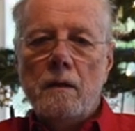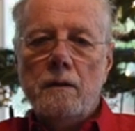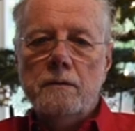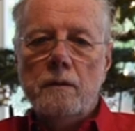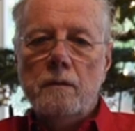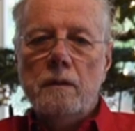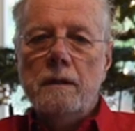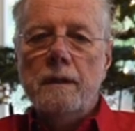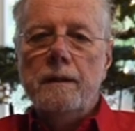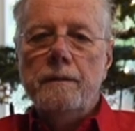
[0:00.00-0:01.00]

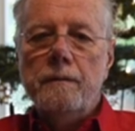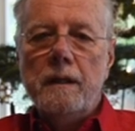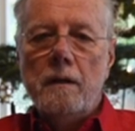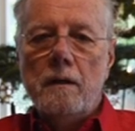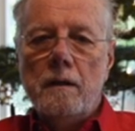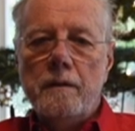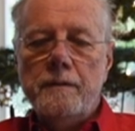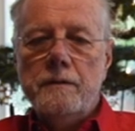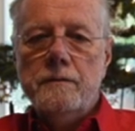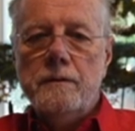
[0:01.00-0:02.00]
Also, in our
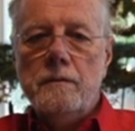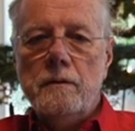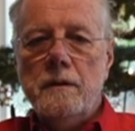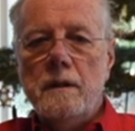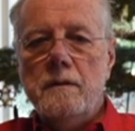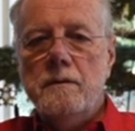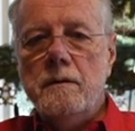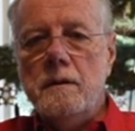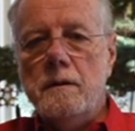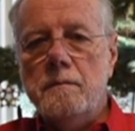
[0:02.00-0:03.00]
efforts to look at
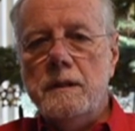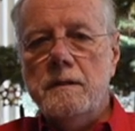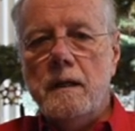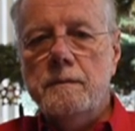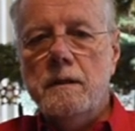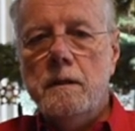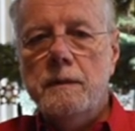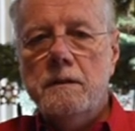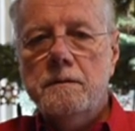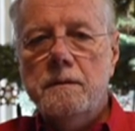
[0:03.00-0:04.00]
the
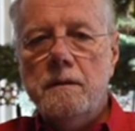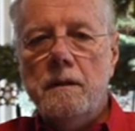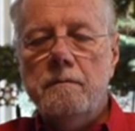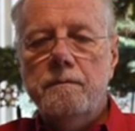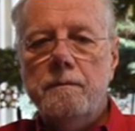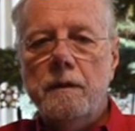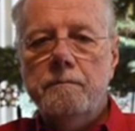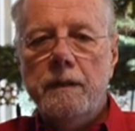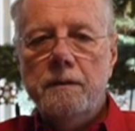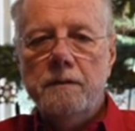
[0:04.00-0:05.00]
metabolomics
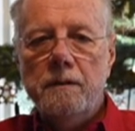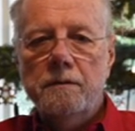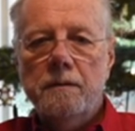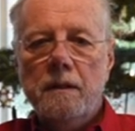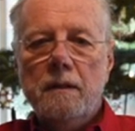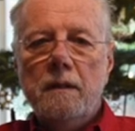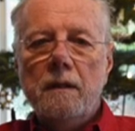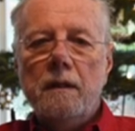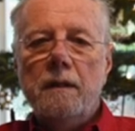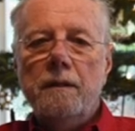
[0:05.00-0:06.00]
of patients,
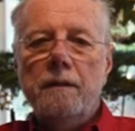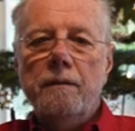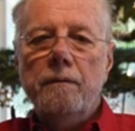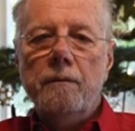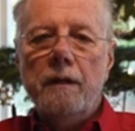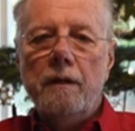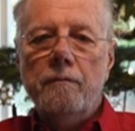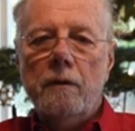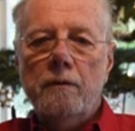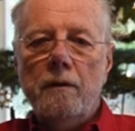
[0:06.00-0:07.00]
we have
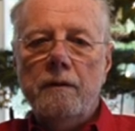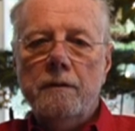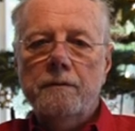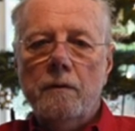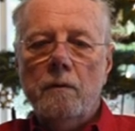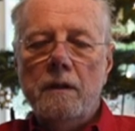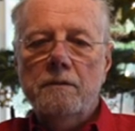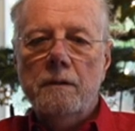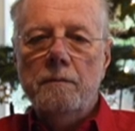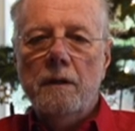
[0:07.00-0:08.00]
worked on this for quite
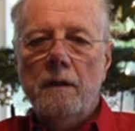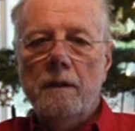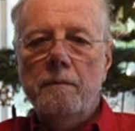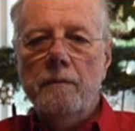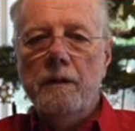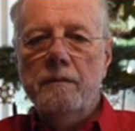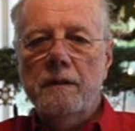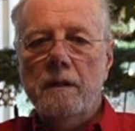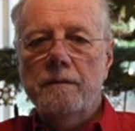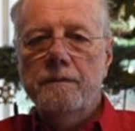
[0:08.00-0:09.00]
some time. We have
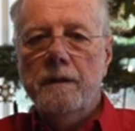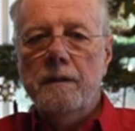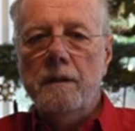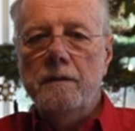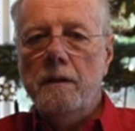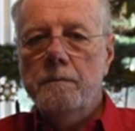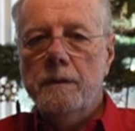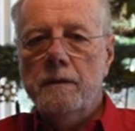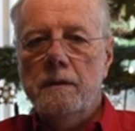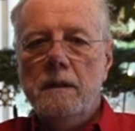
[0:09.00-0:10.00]
identified a
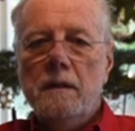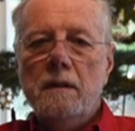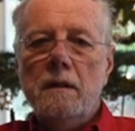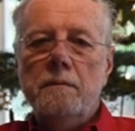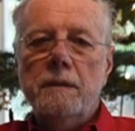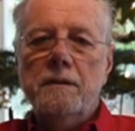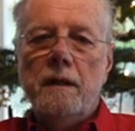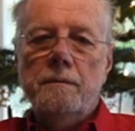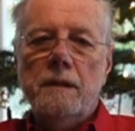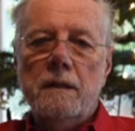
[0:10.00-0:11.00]
number of
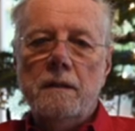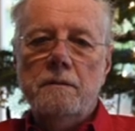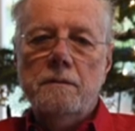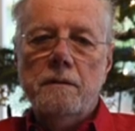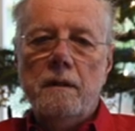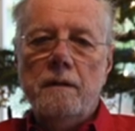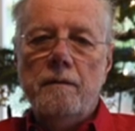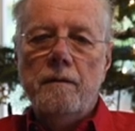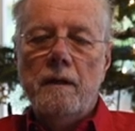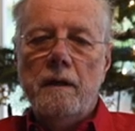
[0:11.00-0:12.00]

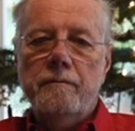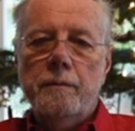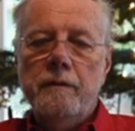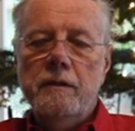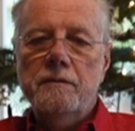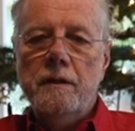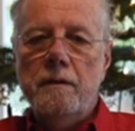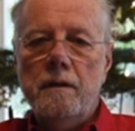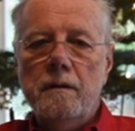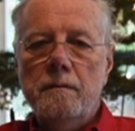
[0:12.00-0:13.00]
metabolites that have
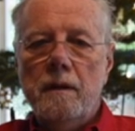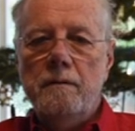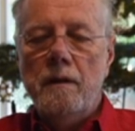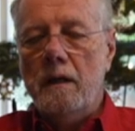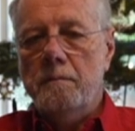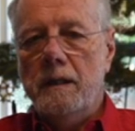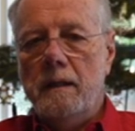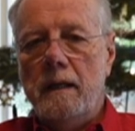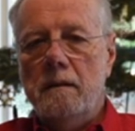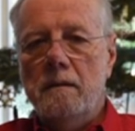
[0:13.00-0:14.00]
previously not been
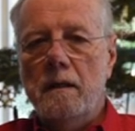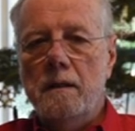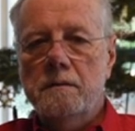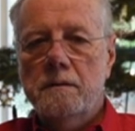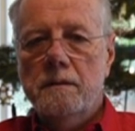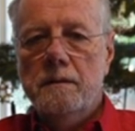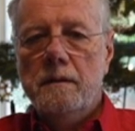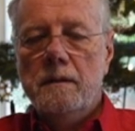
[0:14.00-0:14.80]
analyzed,